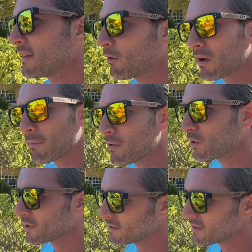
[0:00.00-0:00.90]
Now, when we
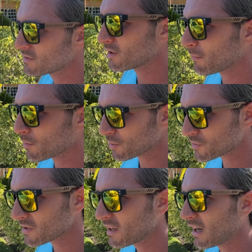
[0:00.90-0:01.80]
look at these
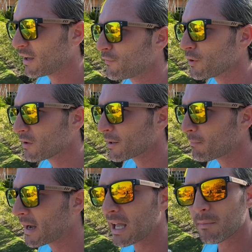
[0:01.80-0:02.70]
numbers, I feel like
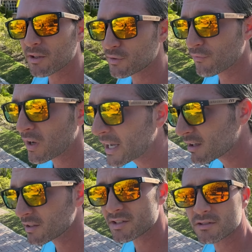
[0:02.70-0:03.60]
Miami is
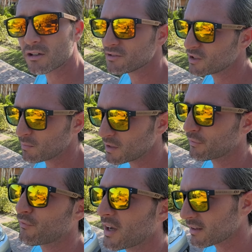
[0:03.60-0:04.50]
finally starting to be
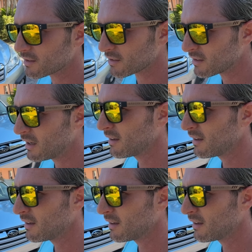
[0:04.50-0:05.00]
affected